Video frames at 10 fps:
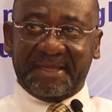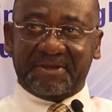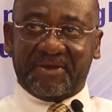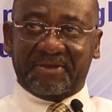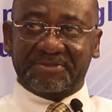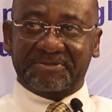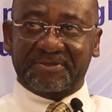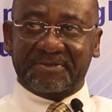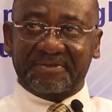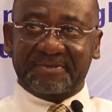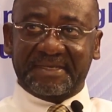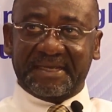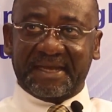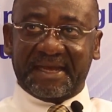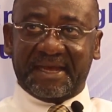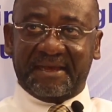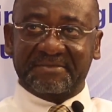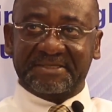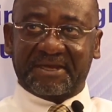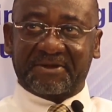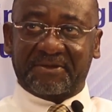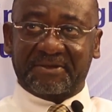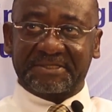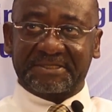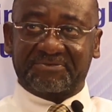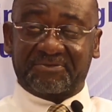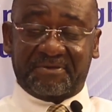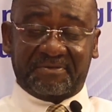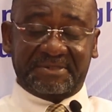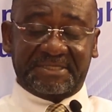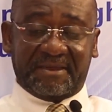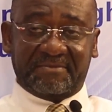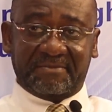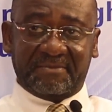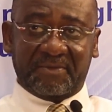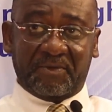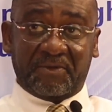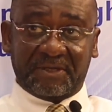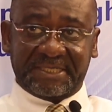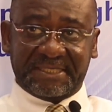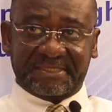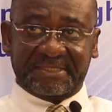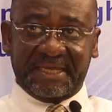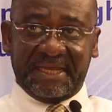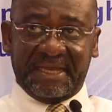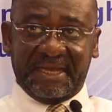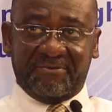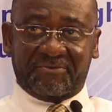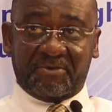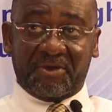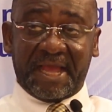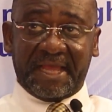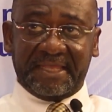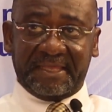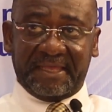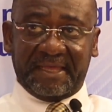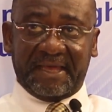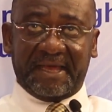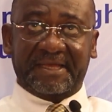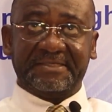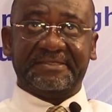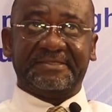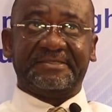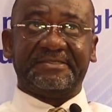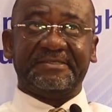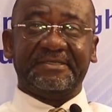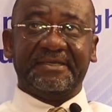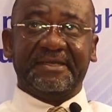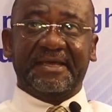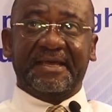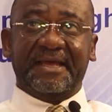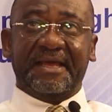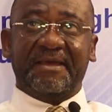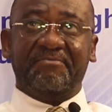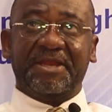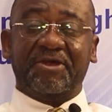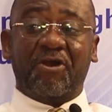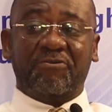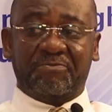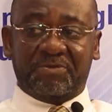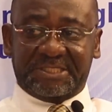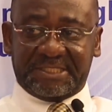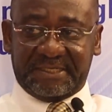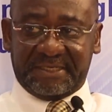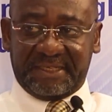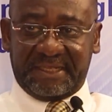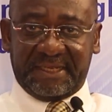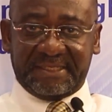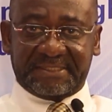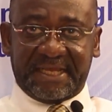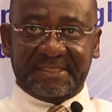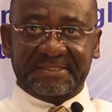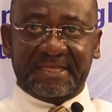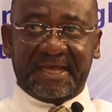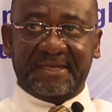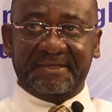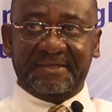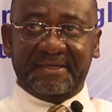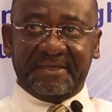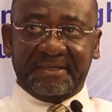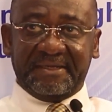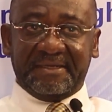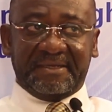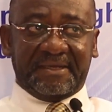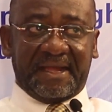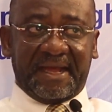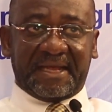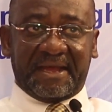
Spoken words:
it also comes across from some quarters, from what I hear, as a bit off-putting, in the sense that I